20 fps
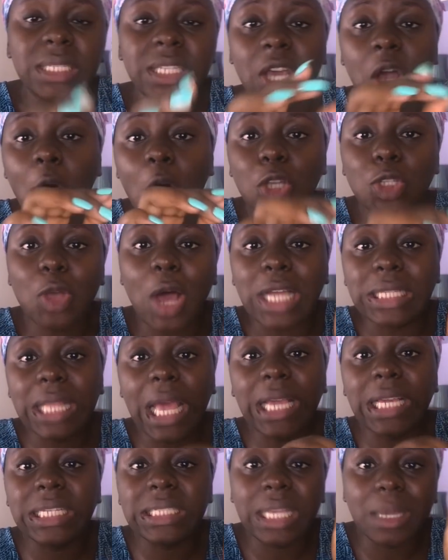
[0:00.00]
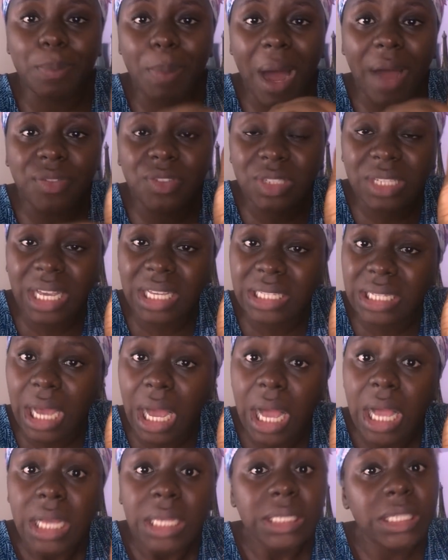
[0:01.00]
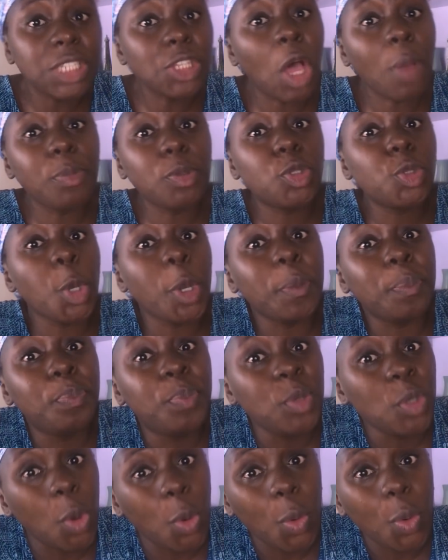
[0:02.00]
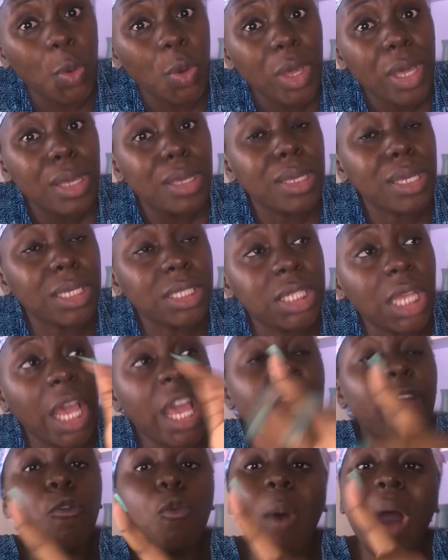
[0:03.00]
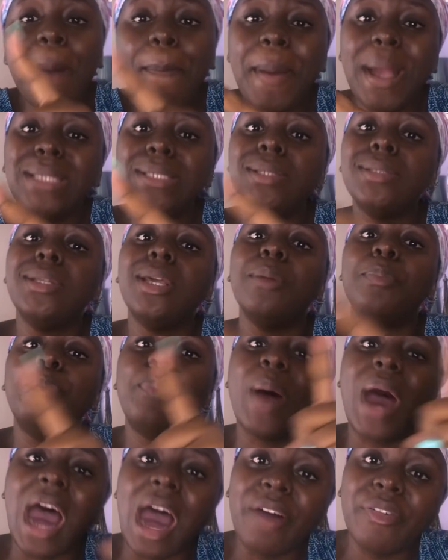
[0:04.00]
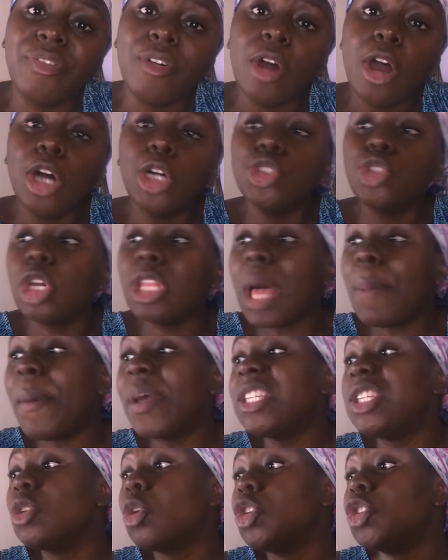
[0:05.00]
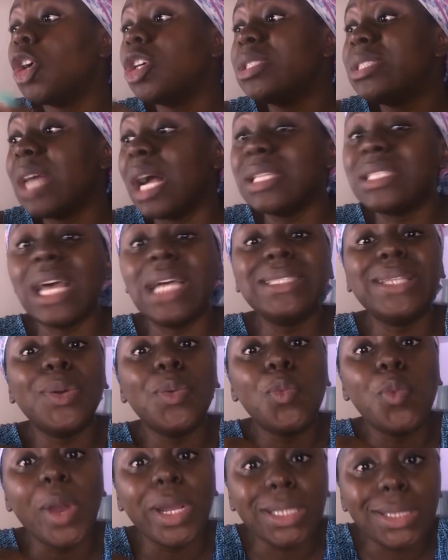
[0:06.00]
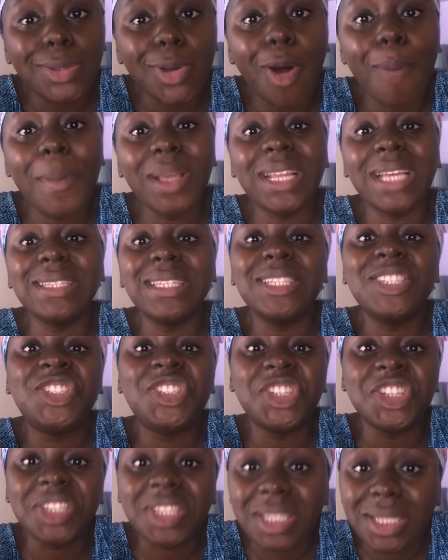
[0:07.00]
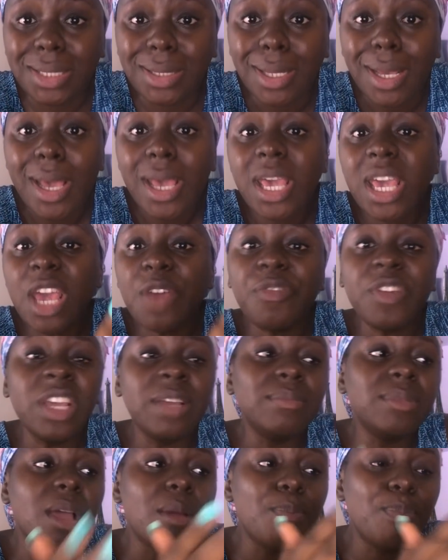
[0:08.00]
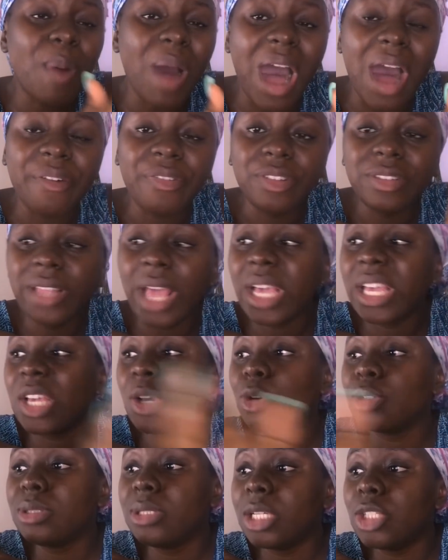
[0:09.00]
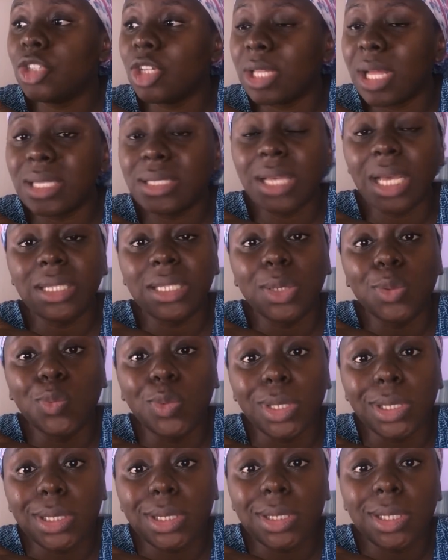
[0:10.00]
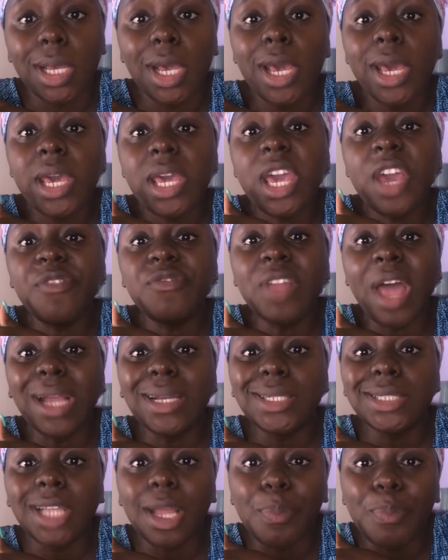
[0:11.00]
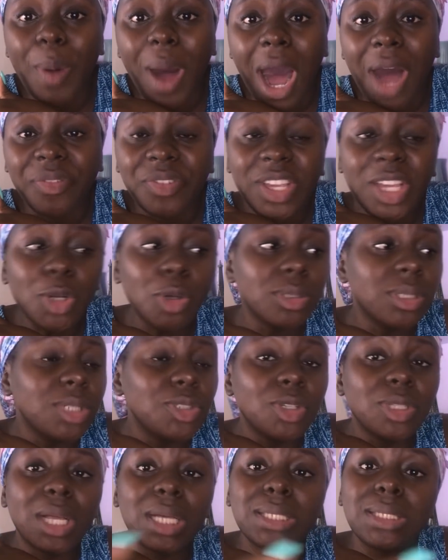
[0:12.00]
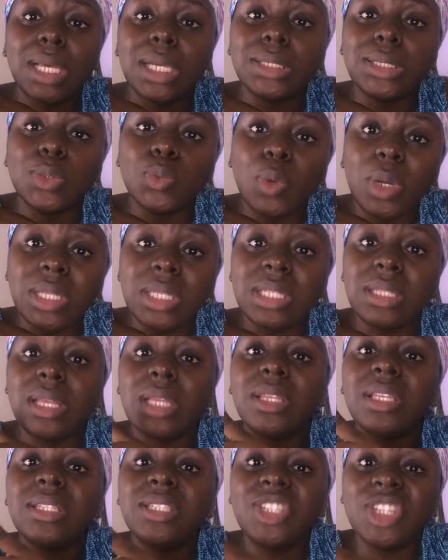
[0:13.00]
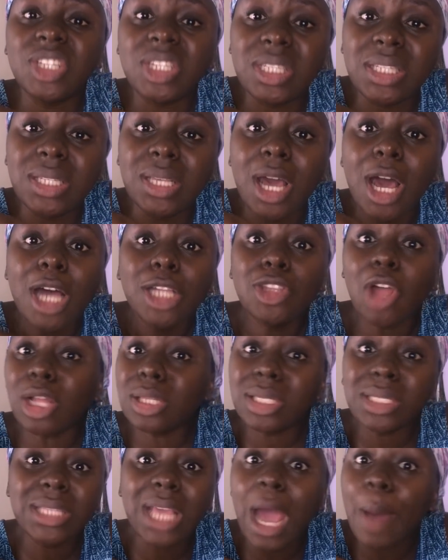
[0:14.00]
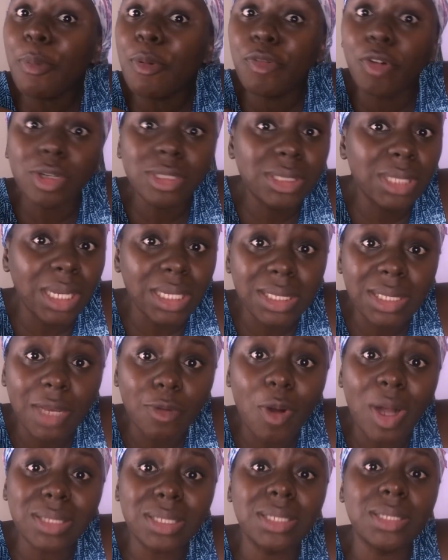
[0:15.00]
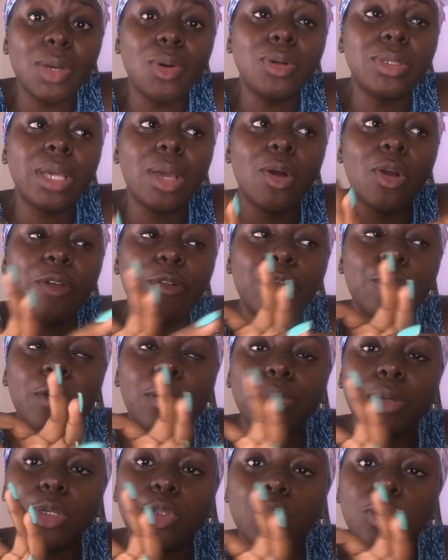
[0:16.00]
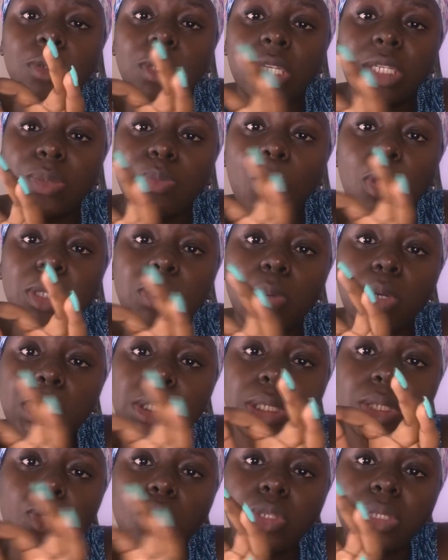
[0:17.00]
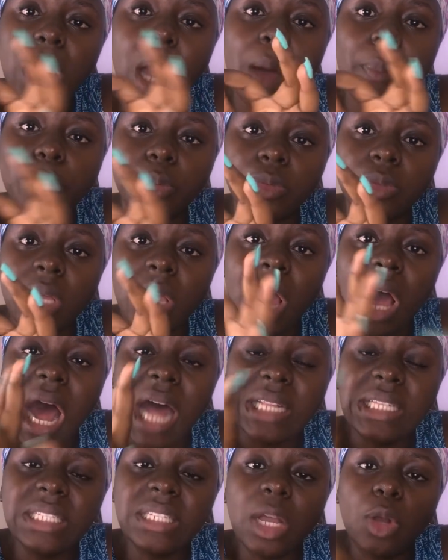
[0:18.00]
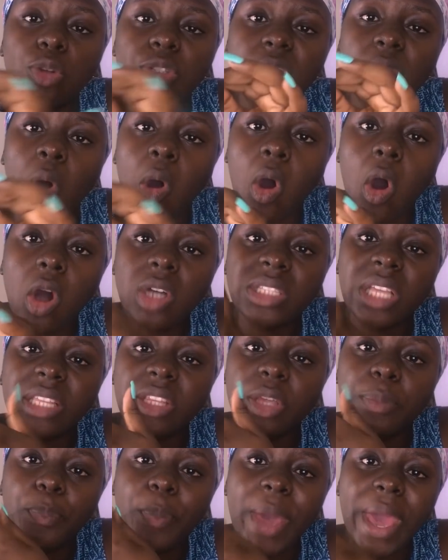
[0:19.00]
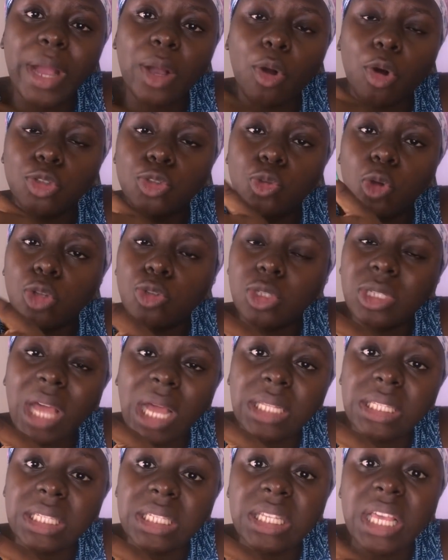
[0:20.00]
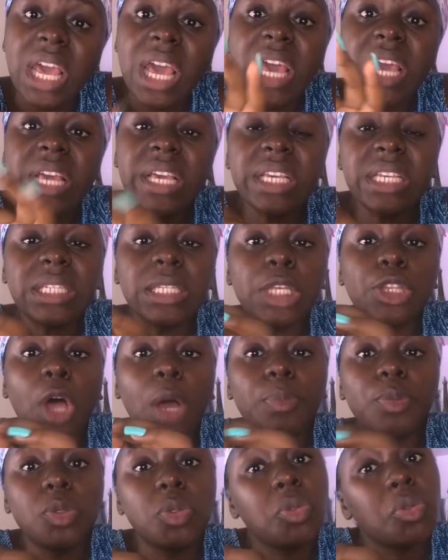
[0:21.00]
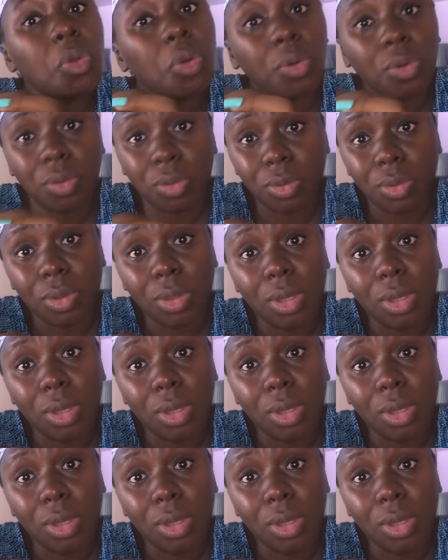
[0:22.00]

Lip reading: Say Ozzo and Nengi they bath together. Say not be so it be oh. He say if one person they bath, the other person go just the other side they wait, or maybe they gist. If in the bath, Nengi go dey the other side they wait. If Nengi they bath, him go dey the other side they wait. They gist. Nothing they happen for DSF. What to say, okay, or even for bedroom, say small things go they happen. At least they go they hug, they peck or do all those kind of things. He say not be so.